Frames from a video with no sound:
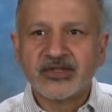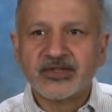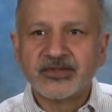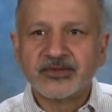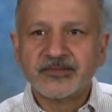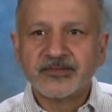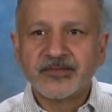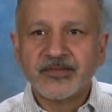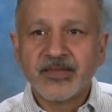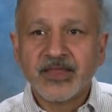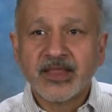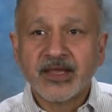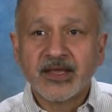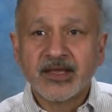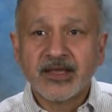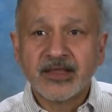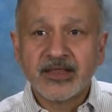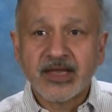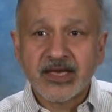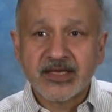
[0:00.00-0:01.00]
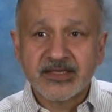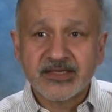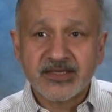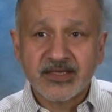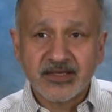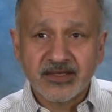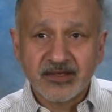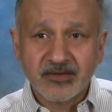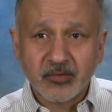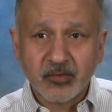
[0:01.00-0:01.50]
So
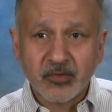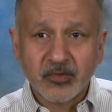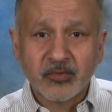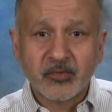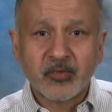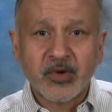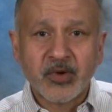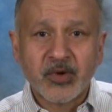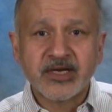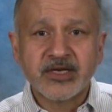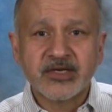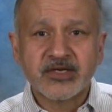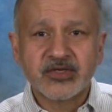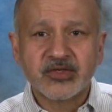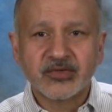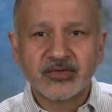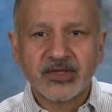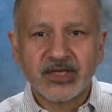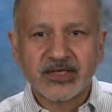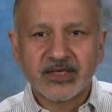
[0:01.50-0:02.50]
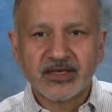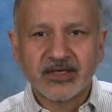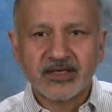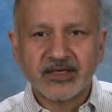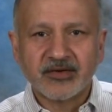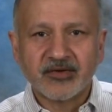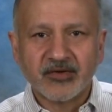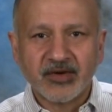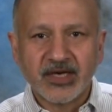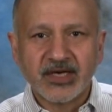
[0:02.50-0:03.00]
that's the one issue
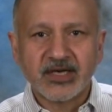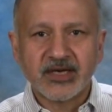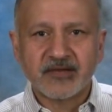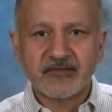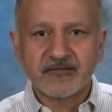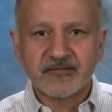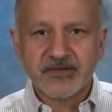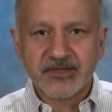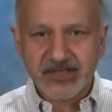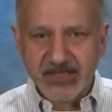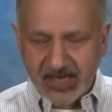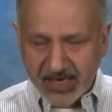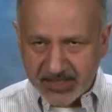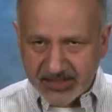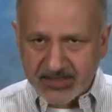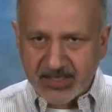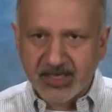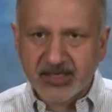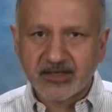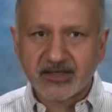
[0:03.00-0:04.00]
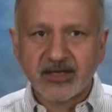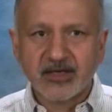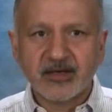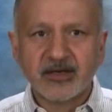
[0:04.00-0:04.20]
that I really emphasize.